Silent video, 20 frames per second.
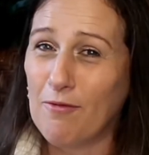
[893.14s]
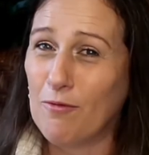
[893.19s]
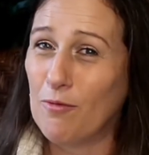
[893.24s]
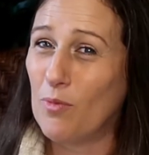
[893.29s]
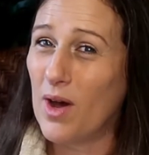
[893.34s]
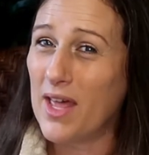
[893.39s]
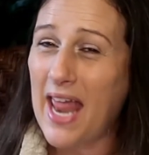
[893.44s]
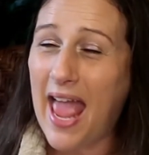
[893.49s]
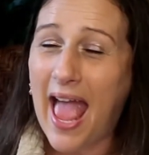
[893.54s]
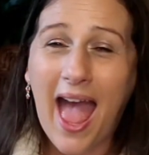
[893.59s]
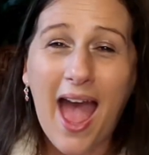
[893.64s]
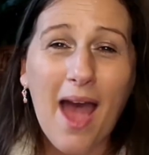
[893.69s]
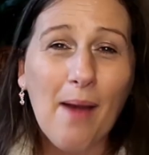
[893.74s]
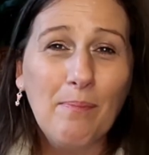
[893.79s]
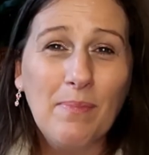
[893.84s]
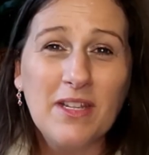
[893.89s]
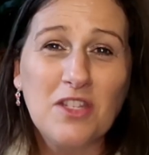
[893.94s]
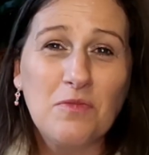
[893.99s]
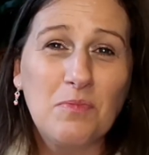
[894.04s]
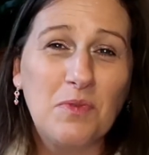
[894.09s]
what
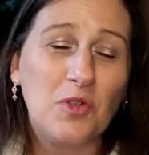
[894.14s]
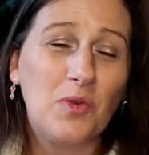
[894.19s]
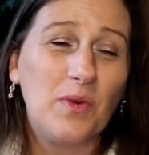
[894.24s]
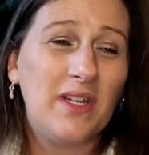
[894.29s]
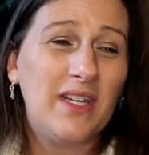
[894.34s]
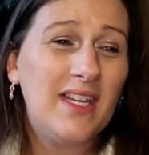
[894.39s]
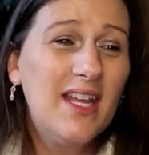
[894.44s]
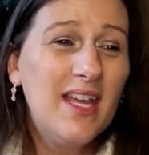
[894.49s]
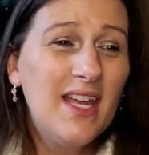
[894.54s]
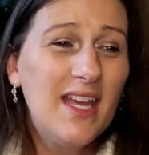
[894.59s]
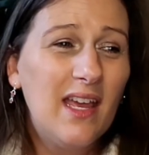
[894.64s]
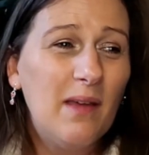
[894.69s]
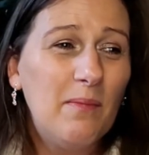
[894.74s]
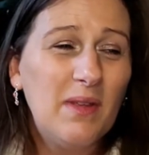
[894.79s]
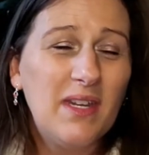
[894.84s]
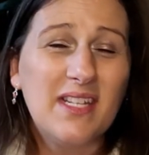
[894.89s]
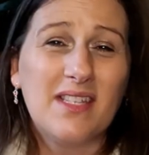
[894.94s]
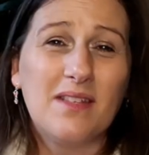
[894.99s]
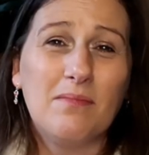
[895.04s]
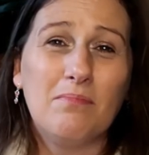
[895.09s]
happens between him
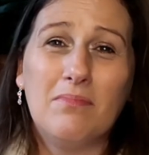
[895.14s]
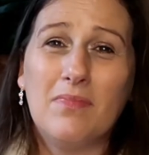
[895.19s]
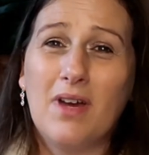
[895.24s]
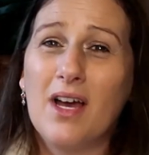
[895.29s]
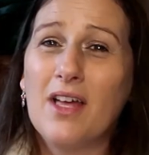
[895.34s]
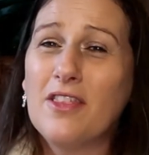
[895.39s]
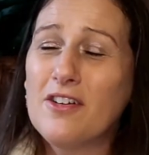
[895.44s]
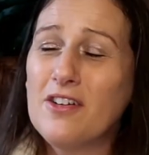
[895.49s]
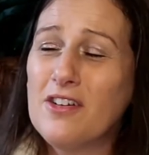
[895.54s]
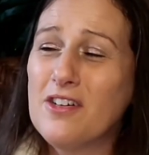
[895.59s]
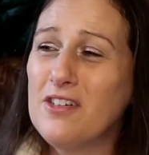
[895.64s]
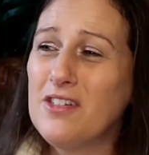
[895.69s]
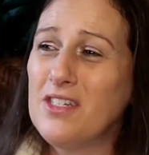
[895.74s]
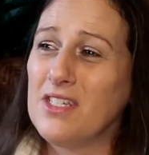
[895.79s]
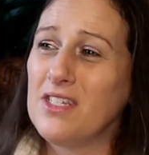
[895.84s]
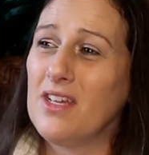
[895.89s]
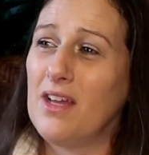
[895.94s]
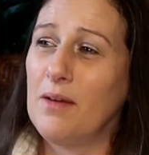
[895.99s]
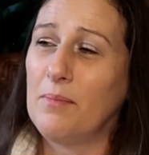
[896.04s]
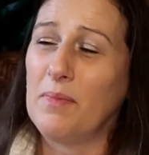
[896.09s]
and his mother?
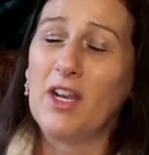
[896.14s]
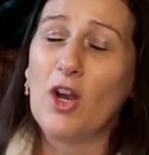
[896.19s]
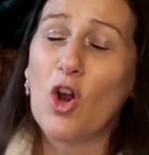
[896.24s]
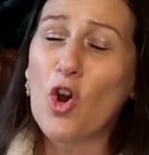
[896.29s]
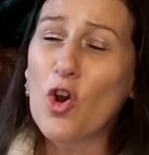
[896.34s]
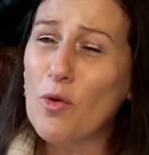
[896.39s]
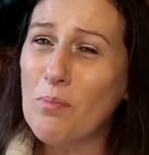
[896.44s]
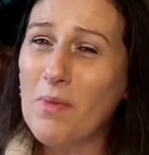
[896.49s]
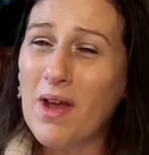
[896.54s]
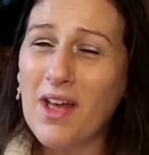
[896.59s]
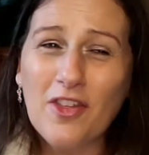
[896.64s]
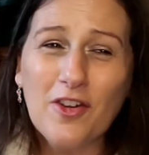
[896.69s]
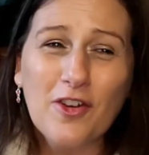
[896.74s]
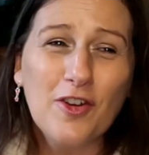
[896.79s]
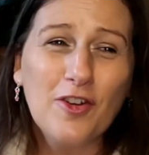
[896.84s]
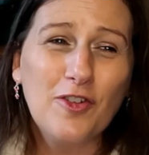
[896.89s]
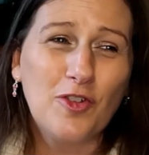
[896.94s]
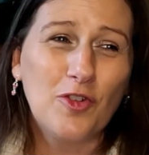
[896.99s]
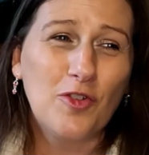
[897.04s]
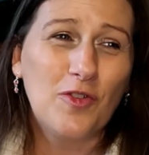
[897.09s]
Her
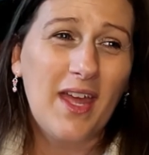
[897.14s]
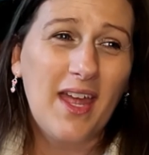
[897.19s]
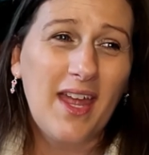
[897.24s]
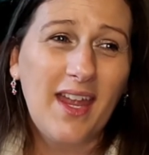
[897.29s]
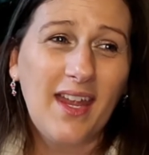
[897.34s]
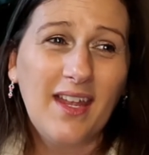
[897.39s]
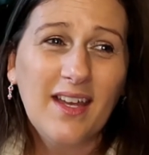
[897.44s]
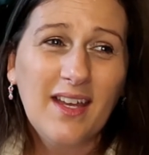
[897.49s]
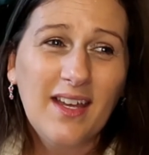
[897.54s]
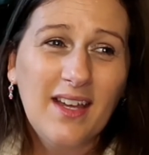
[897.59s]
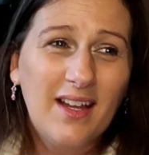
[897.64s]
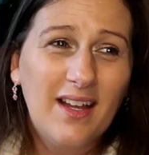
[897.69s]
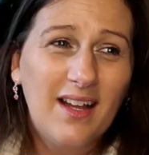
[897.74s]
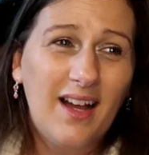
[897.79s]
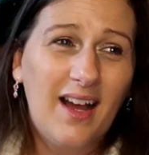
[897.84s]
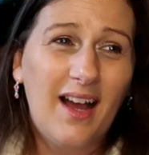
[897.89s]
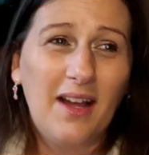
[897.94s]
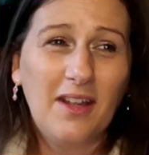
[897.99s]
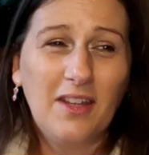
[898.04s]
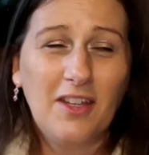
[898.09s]
mother, do they
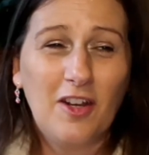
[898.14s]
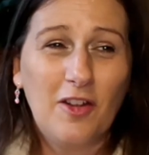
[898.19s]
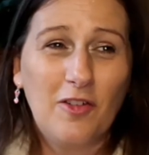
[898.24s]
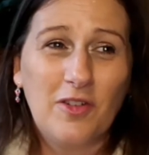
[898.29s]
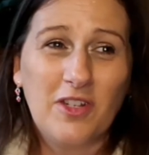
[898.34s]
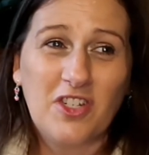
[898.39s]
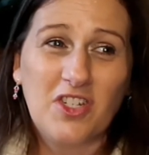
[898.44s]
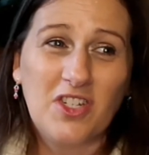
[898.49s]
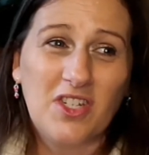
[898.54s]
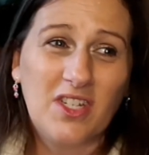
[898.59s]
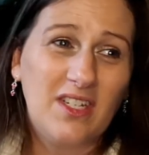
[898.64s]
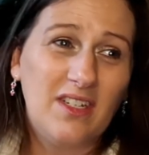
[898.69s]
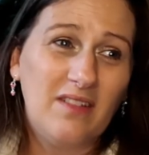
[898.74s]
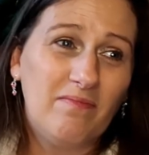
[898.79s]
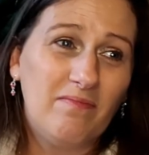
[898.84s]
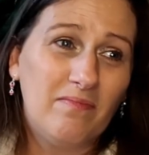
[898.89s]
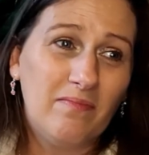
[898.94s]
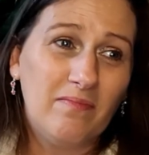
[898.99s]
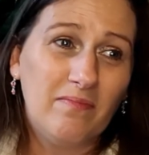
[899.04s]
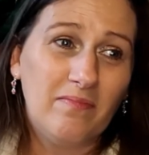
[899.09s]
You know, does she
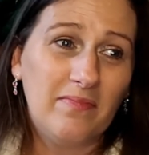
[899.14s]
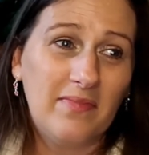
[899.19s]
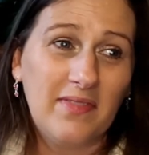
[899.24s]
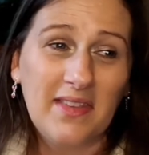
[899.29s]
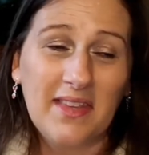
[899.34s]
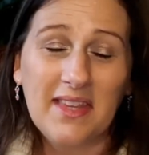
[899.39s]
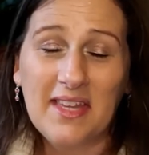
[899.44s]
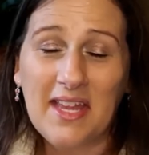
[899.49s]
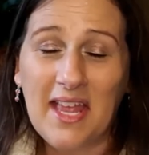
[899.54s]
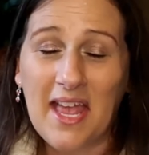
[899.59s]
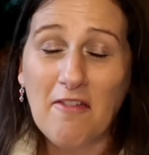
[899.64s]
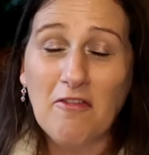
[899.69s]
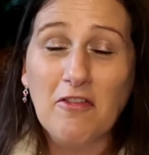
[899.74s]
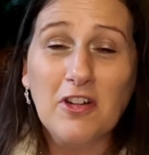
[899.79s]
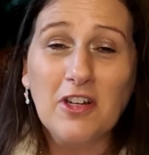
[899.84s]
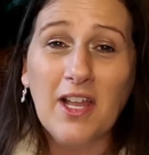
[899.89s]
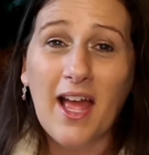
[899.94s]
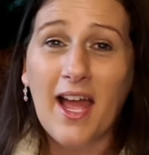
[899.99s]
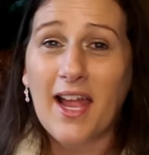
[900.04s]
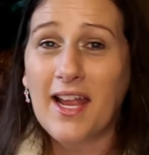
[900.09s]

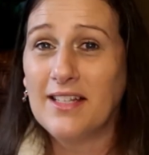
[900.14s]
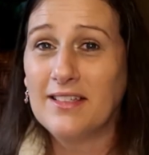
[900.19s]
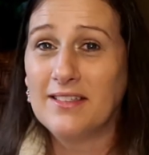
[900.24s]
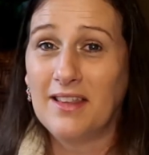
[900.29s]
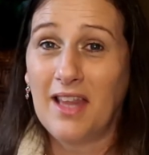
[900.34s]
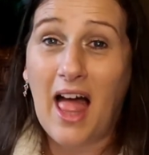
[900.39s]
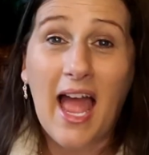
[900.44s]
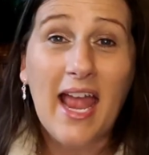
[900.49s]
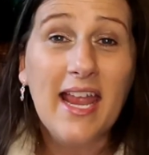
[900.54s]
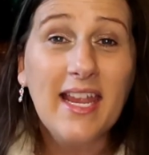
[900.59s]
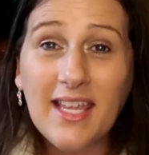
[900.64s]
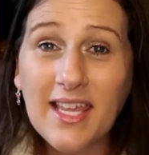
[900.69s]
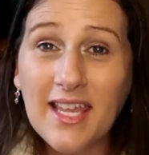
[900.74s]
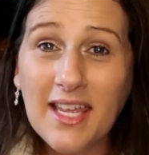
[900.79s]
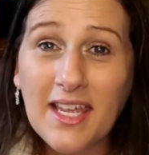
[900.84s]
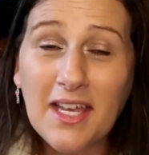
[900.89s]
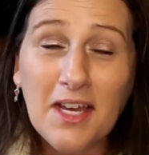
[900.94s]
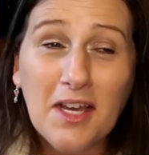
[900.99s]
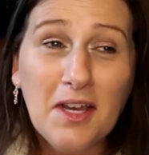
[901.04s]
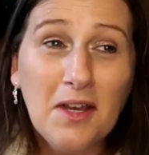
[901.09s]
ever like
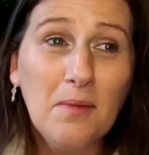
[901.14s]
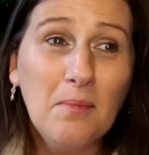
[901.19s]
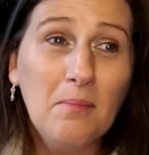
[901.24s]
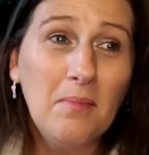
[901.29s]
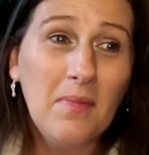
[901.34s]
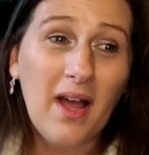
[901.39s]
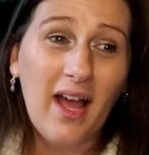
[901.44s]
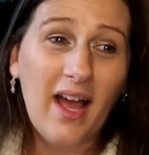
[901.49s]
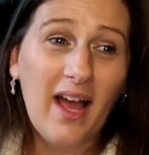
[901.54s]
him?